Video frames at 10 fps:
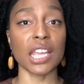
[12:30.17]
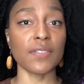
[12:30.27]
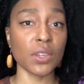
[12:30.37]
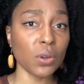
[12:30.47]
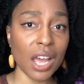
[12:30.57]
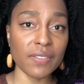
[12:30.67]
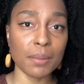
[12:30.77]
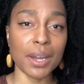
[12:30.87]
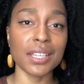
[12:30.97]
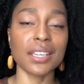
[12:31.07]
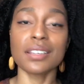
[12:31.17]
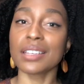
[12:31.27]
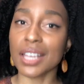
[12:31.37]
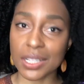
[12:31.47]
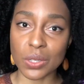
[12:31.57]
If you don't have the money,
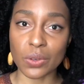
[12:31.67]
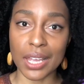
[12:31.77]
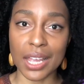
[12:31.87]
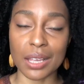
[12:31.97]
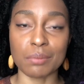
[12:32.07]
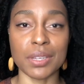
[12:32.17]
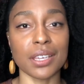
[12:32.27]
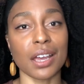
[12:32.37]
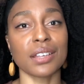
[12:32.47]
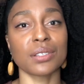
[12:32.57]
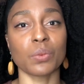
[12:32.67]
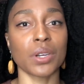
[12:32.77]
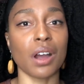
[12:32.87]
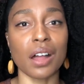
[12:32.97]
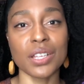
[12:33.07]
it's okay, because
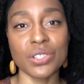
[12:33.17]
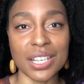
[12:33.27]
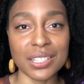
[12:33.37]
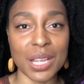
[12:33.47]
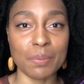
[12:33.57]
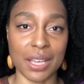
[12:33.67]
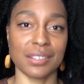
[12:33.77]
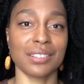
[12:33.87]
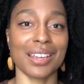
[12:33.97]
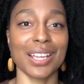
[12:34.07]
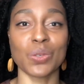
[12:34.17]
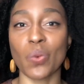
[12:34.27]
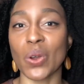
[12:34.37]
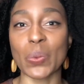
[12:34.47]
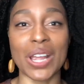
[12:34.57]
we're all ingesting pesticides
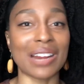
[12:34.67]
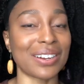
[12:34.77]
one way